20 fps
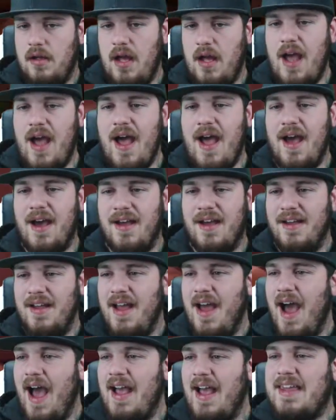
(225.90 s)
Ah,
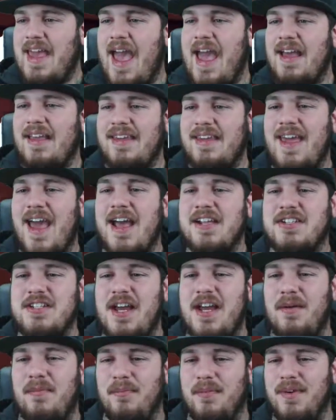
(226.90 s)
I can't catch
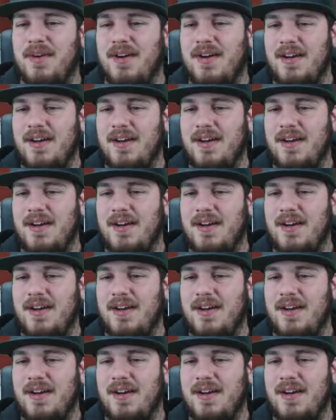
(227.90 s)
him.